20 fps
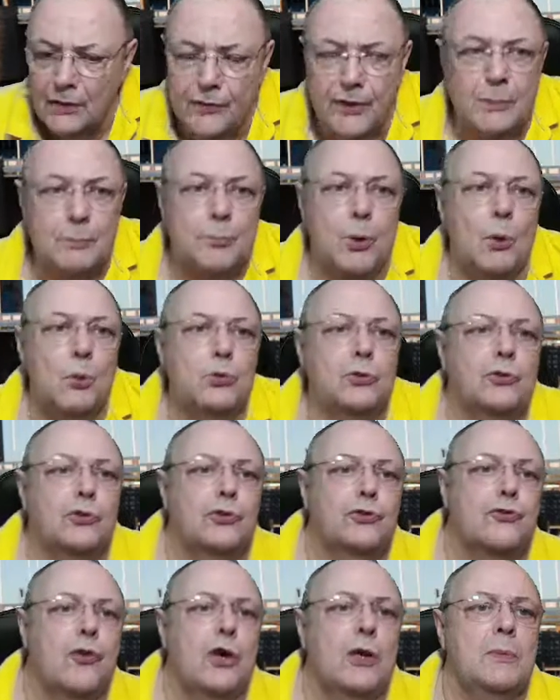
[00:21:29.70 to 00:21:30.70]
important
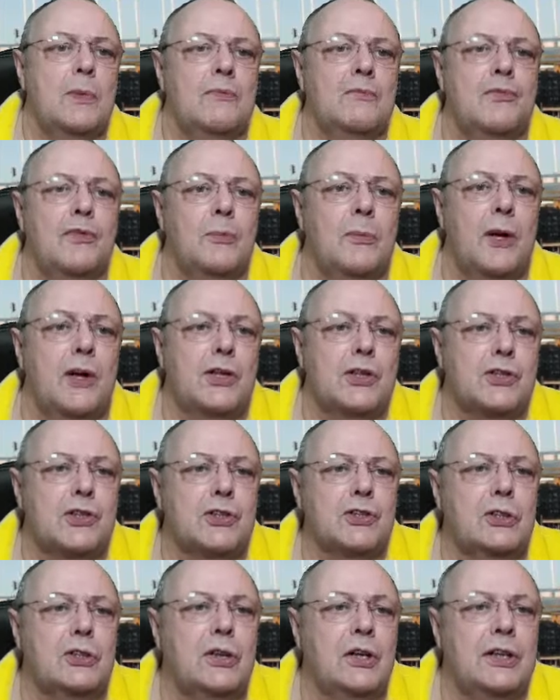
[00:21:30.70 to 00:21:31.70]
stream
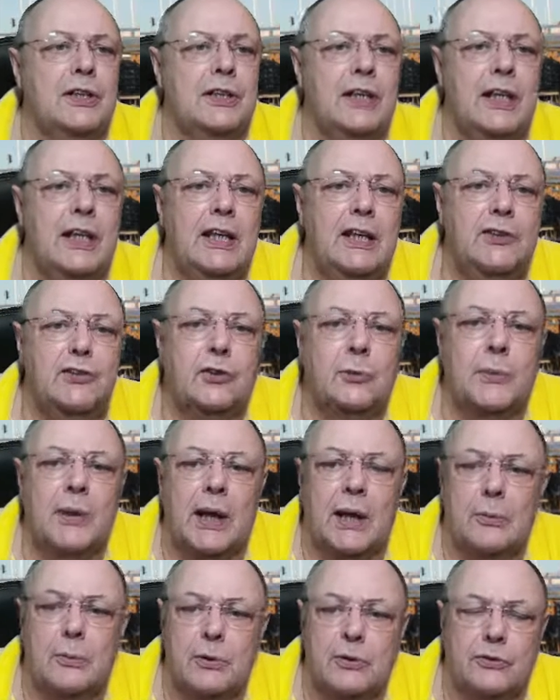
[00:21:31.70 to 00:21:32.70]
information that I need to be
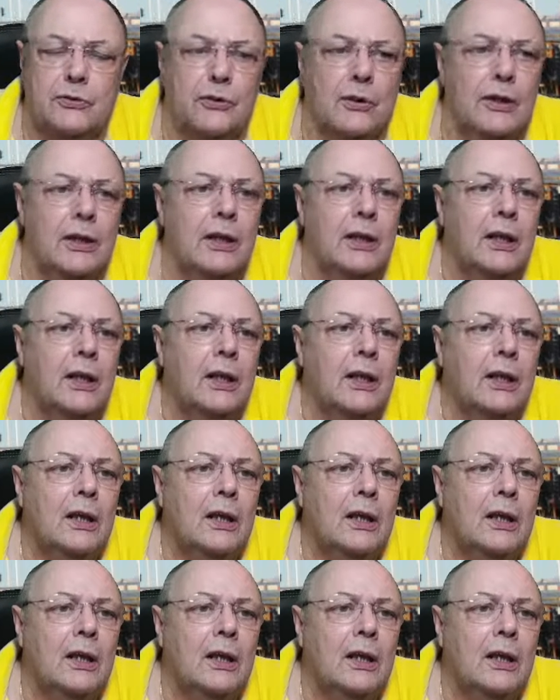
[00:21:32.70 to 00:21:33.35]
able to see.